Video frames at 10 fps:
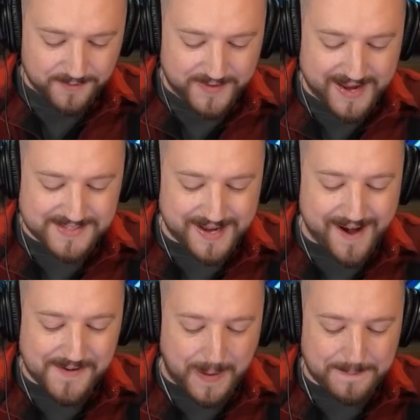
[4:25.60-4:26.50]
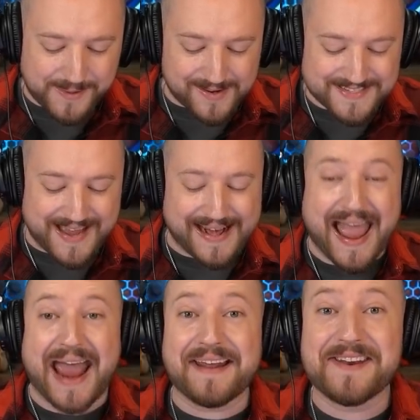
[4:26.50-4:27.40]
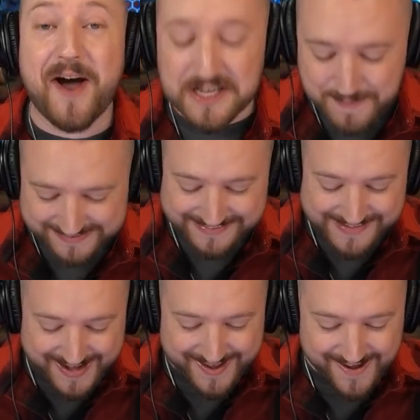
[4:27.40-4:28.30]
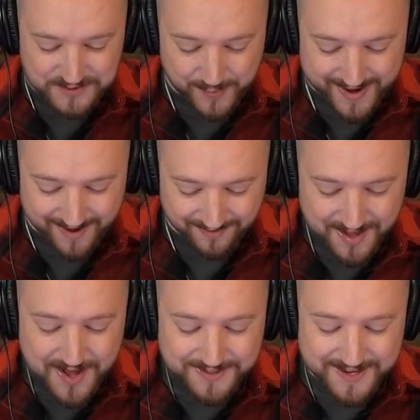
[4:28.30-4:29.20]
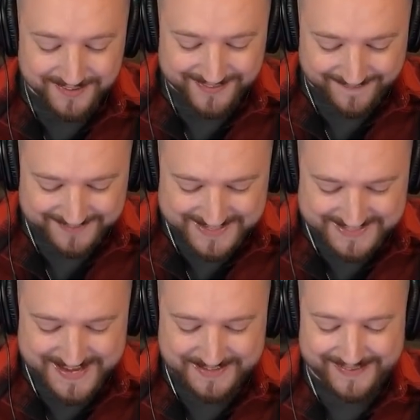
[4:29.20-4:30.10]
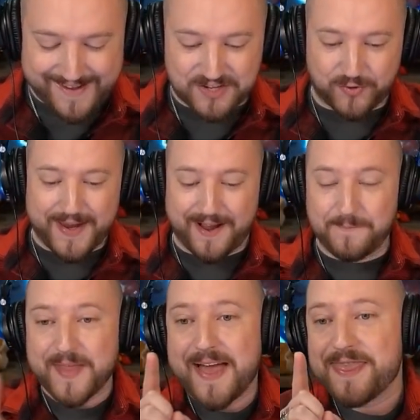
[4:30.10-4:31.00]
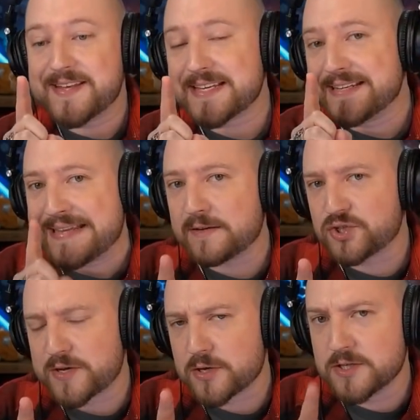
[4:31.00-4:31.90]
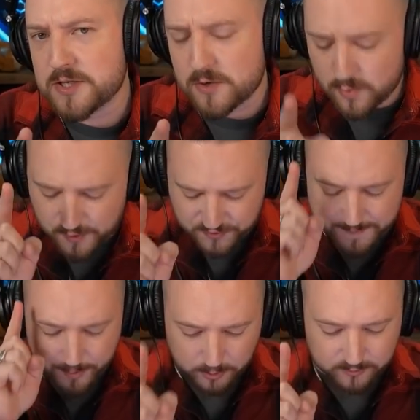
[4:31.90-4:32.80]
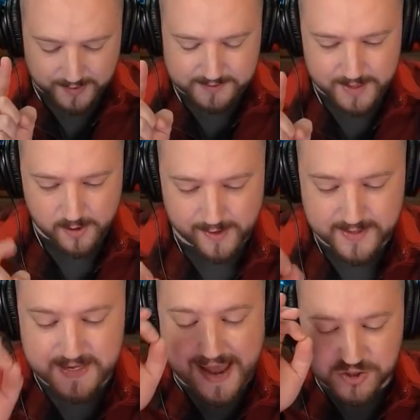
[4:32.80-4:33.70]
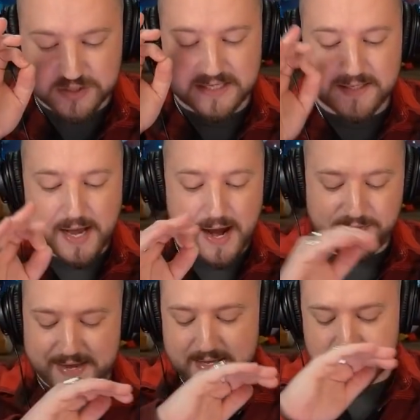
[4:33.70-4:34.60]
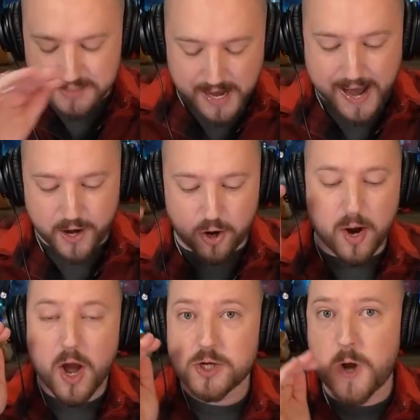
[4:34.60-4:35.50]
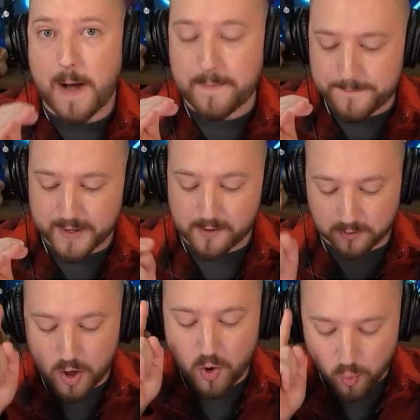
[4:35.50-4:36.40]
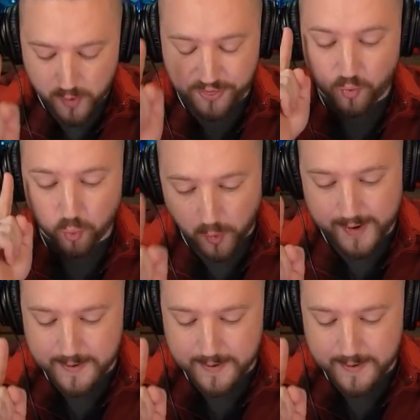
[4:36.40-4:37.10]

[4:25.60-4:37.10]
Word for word: The entire Goblin Barrel is dead, and it knocks back the Knight as well. You'll love to see a Clash Royale. That is a neat little trick you can do with the Bowler right there, is actually deny the entire Goblin Barrel with one